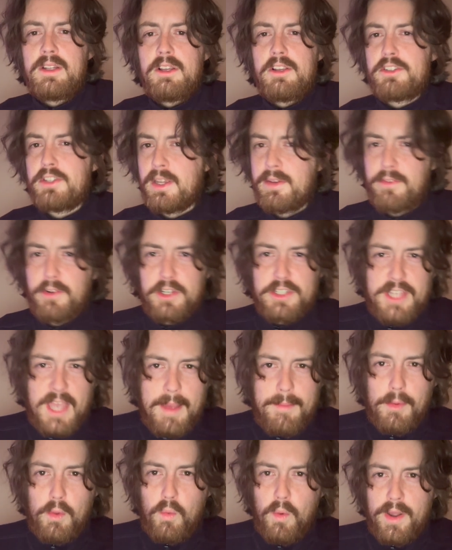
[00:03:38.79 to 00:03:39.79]
So like, for
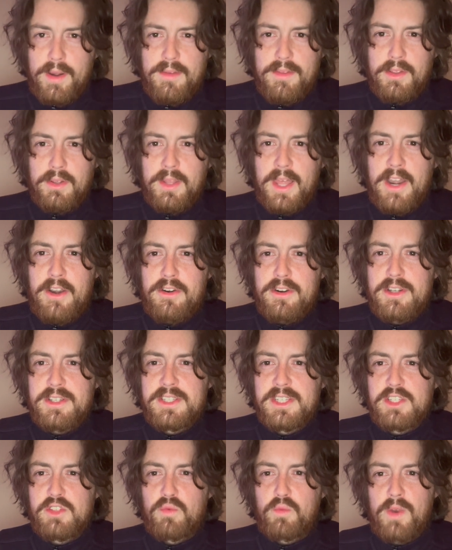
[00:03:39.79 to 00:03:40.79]
example, one of the
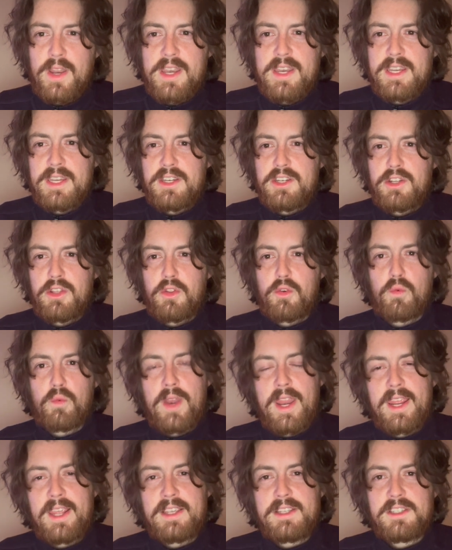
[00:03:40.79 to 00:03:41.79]
letters is written into the
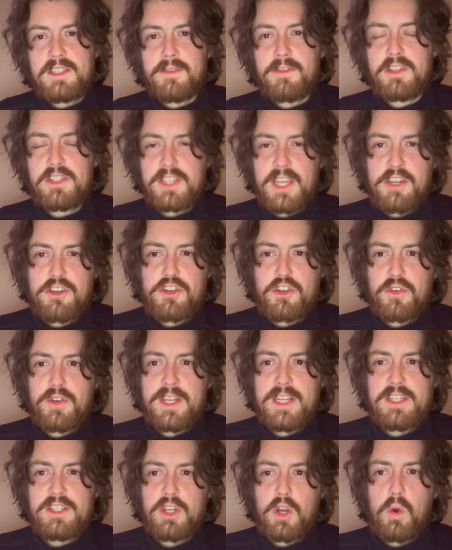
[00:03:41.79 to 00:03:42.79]
rings of a
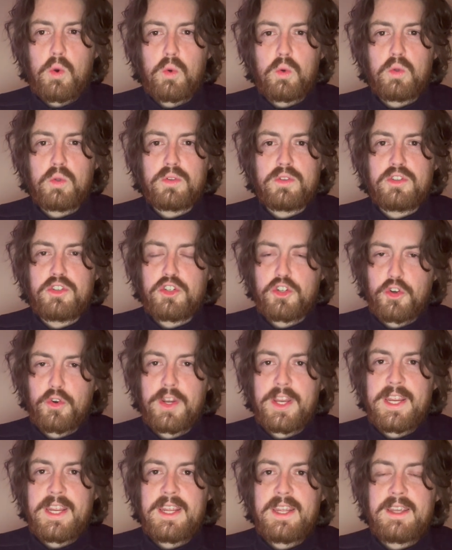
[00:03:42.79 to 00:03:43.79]
centuries-old
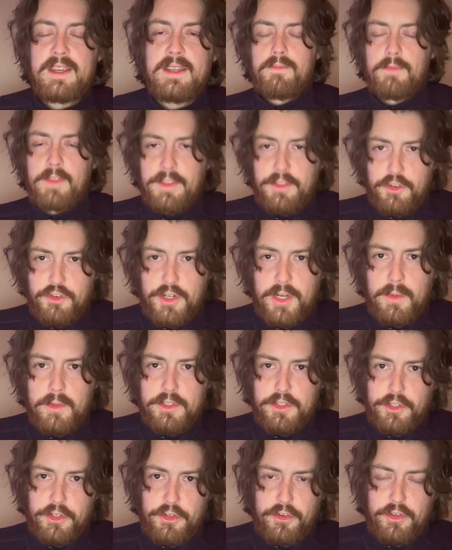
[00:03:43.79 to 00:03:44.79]
tree. Like the tree
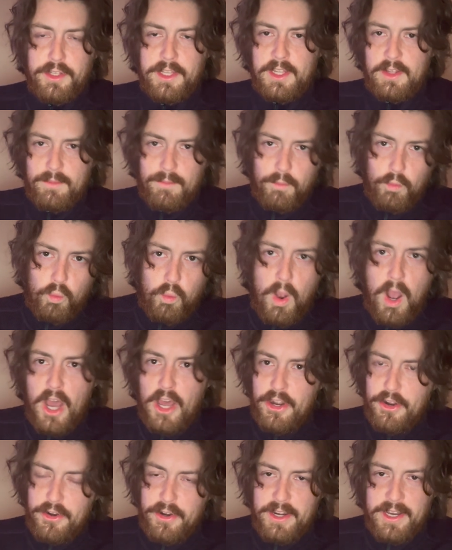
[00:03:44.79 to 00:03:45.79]
was literally
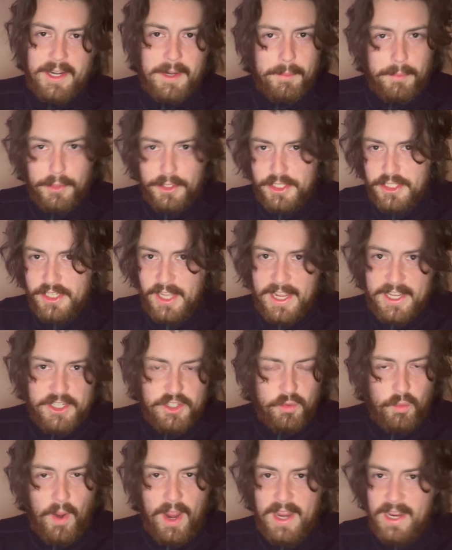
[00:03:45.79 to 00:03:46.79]
watered in a
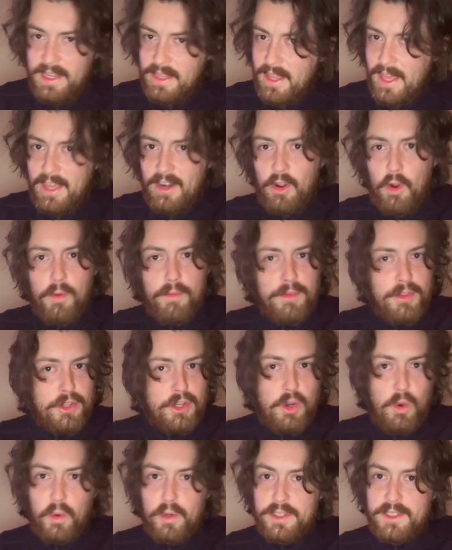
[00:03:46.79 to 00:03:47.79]
precise way that over the
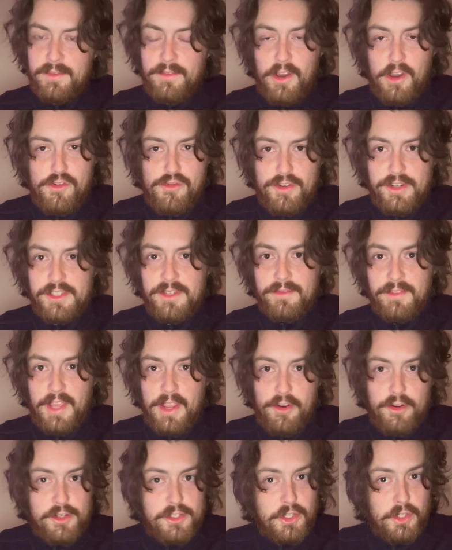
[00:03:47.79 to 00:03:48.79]
course of hundreds of
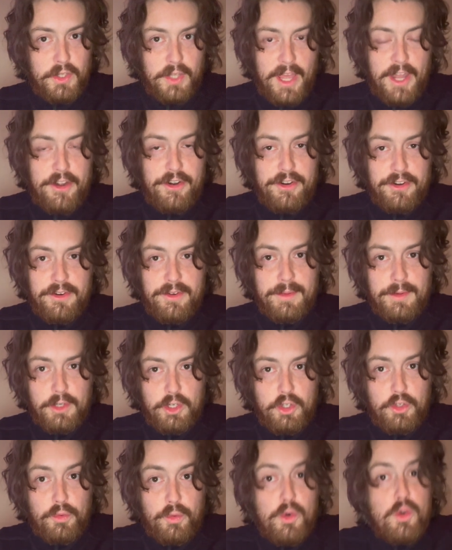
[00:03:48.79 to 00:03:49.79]
years, a letter
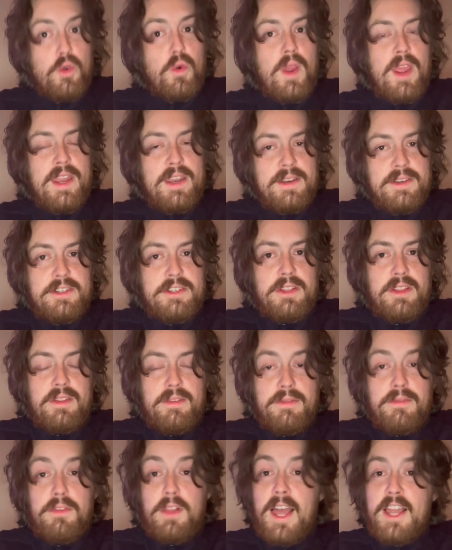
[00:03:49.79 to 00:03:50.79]
grew into the
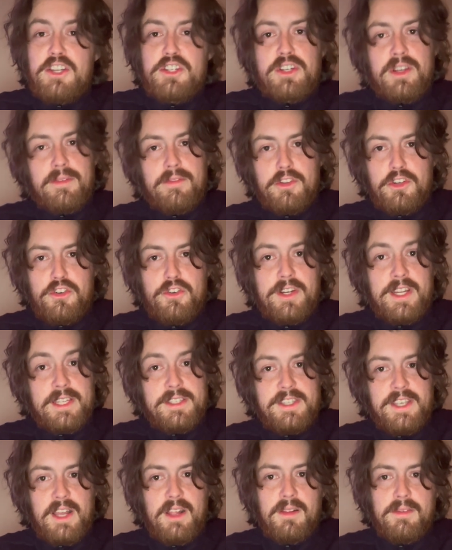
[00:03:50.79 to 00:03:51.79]
flesh of the tree
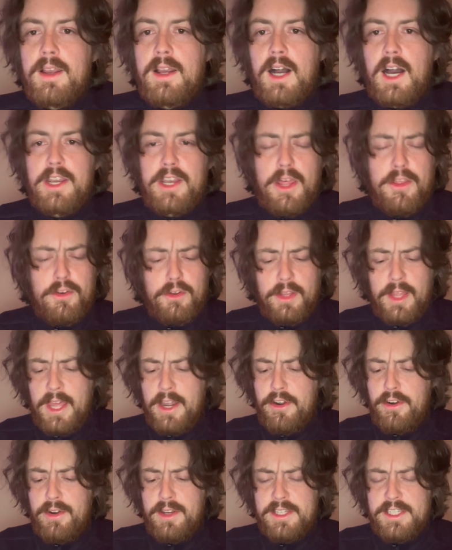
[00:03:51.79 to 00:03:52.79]
itself. Another
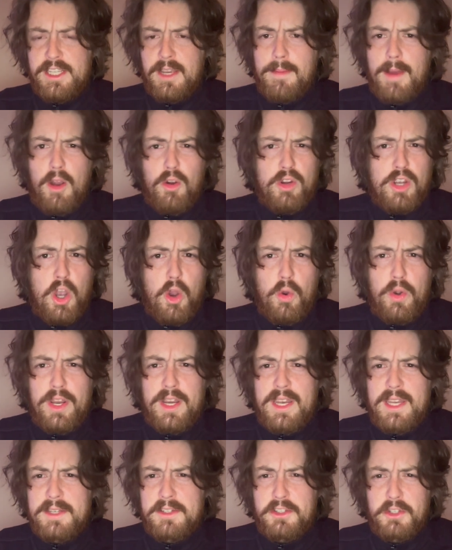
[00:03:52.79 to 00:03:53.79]
letter is somehow
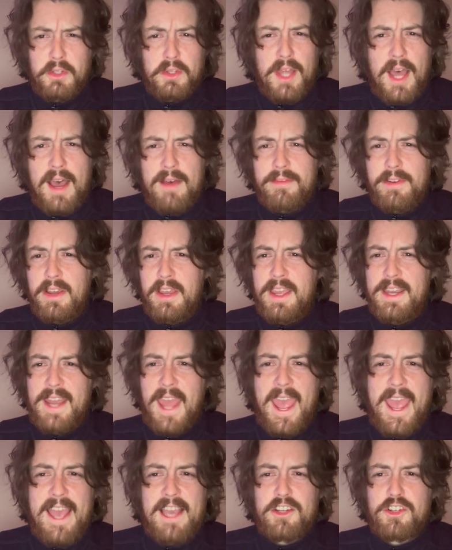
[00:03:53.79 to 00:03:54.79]
coded into lava
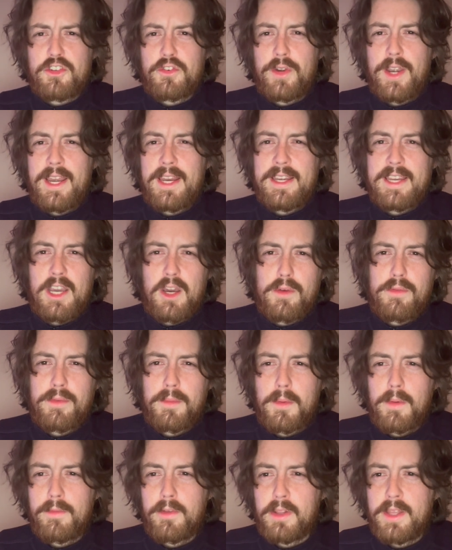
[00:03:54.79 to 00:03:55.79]
and ash raining down
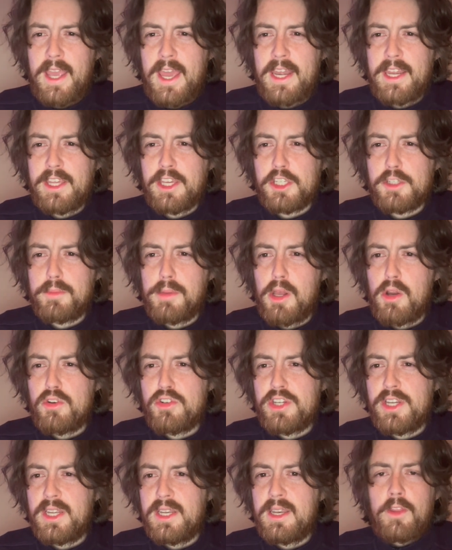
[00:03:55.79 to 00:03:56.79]
from a volcanic
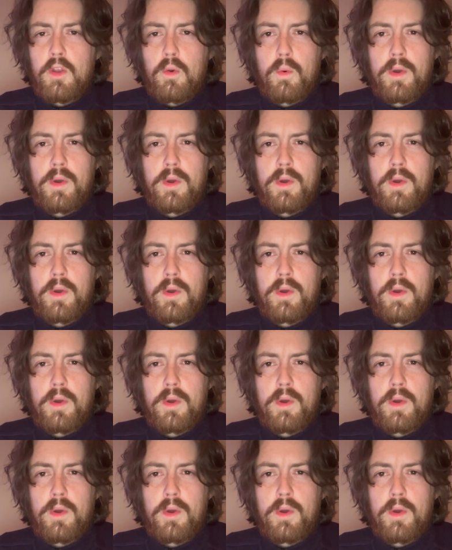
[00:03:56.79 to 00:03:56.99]
explosion.